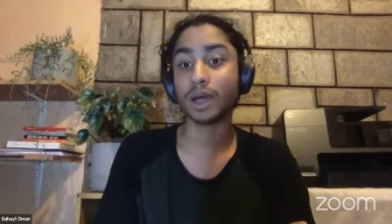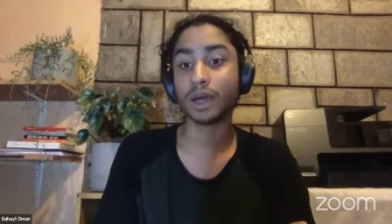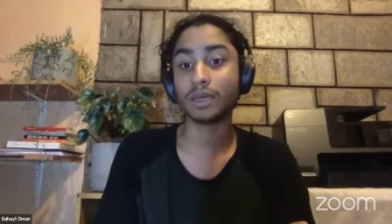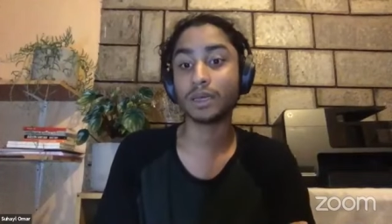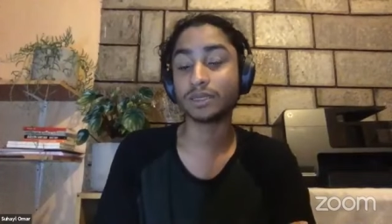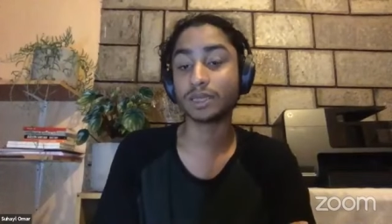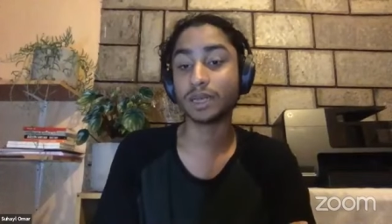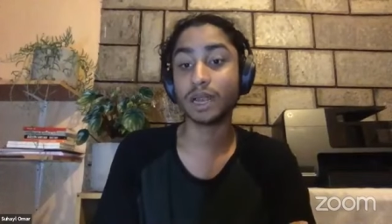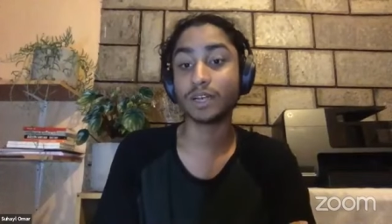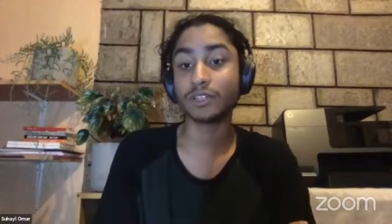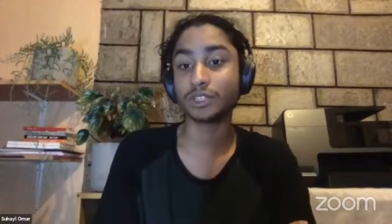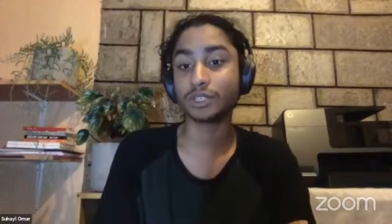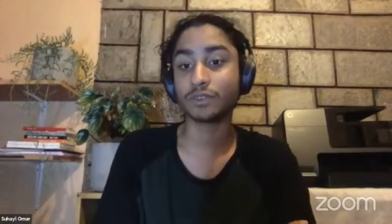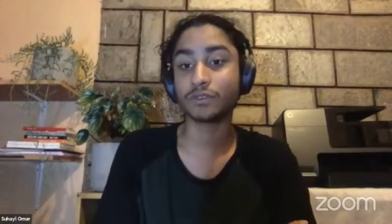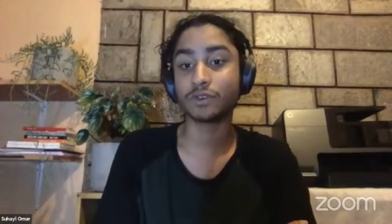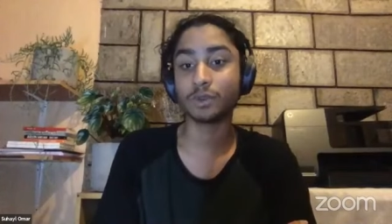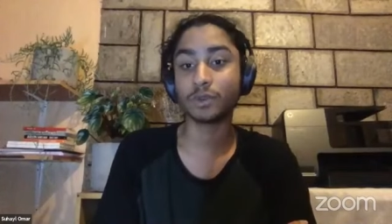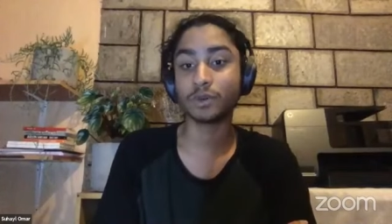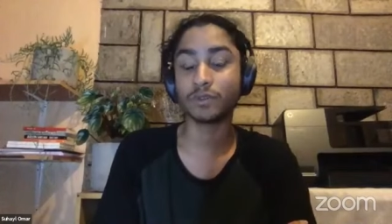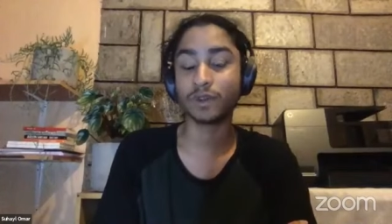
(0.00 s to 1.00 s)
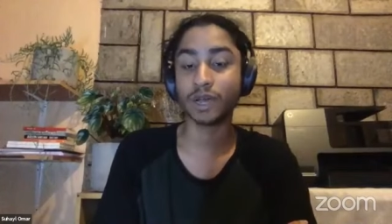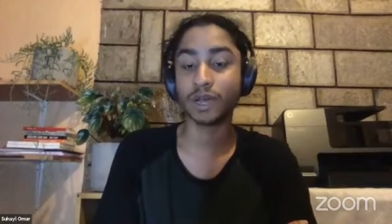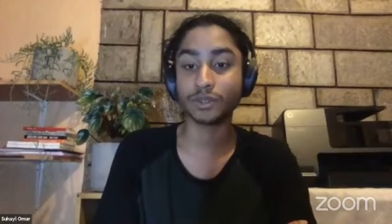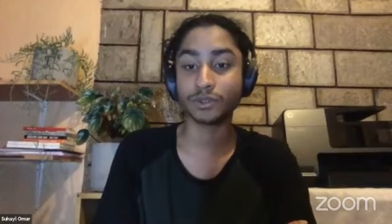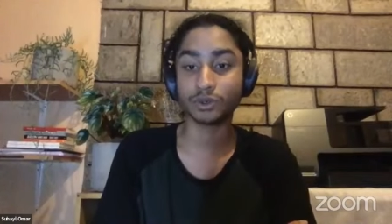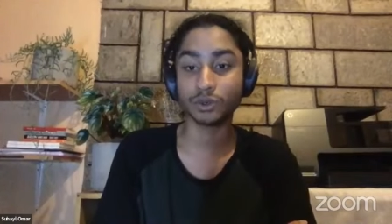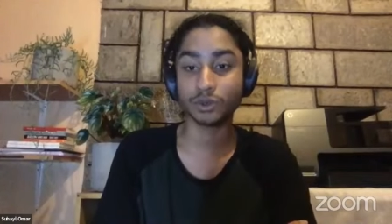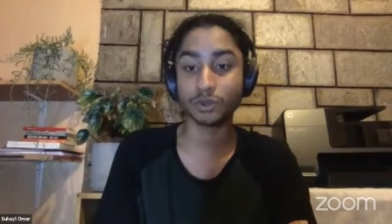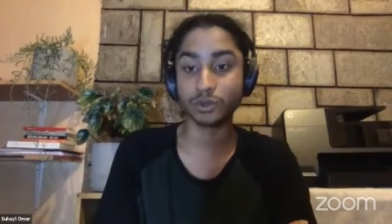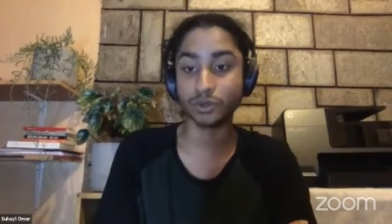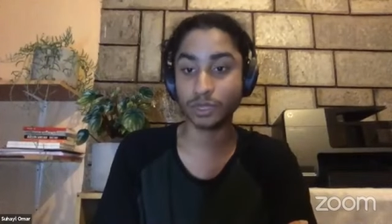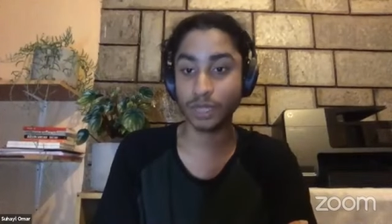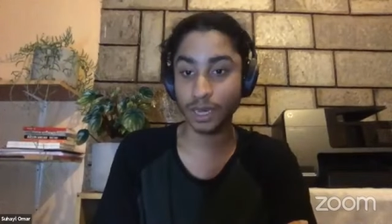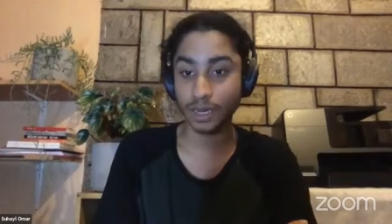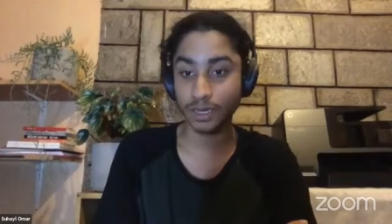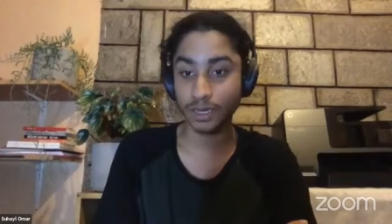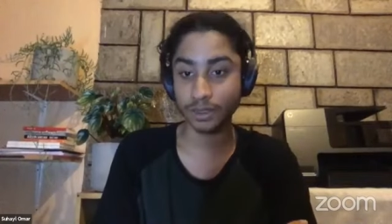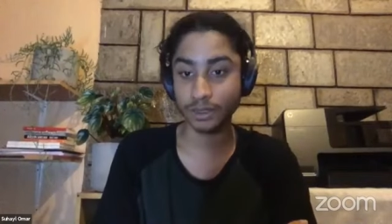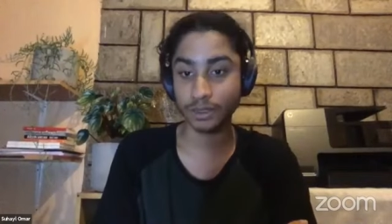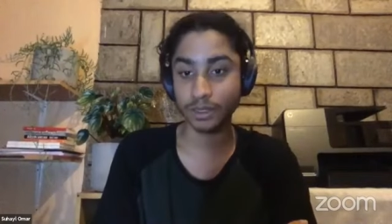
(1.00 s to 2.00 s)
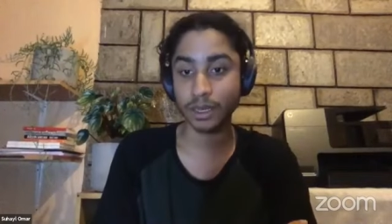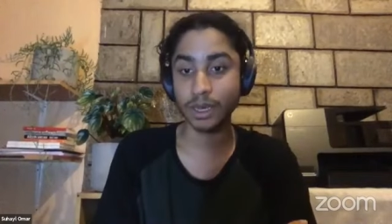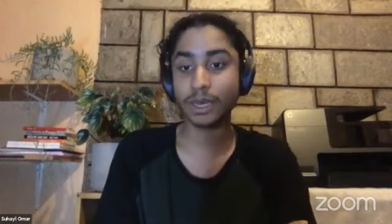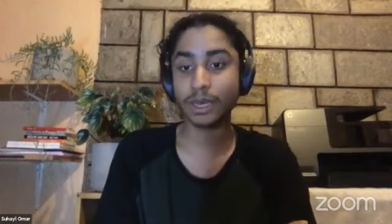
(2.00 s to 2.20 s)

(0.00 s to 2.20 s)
is the largest form of a carceral society.